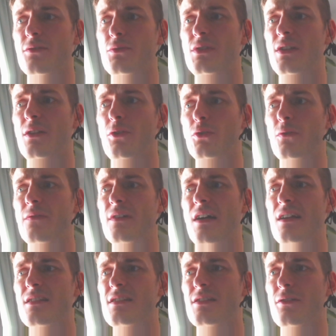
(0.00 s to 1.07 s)
You see a lot of
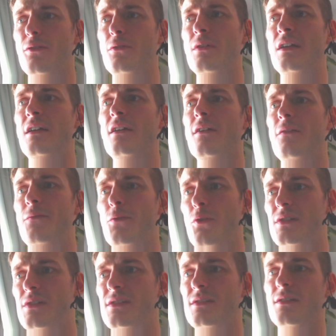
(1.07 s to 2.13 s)
cards, so
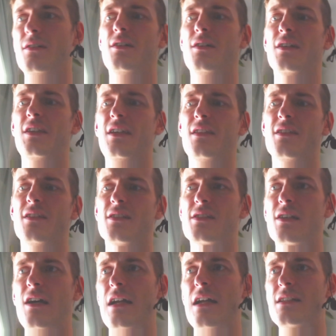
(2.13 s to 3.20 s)
first get these
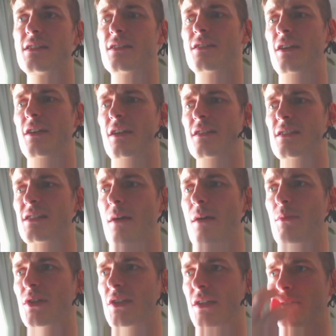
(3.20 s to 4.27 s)
cards and then
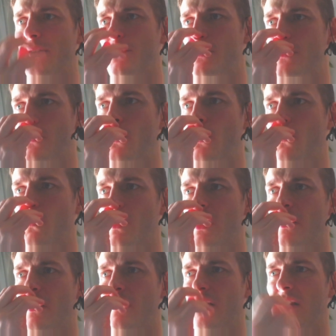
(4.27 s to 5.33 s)
summon heroes, so you
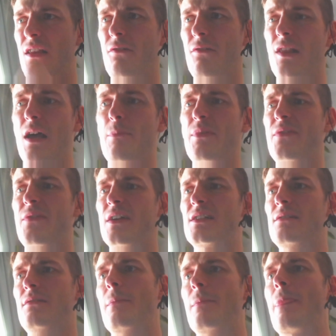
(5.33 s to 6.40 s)
will level up effectively.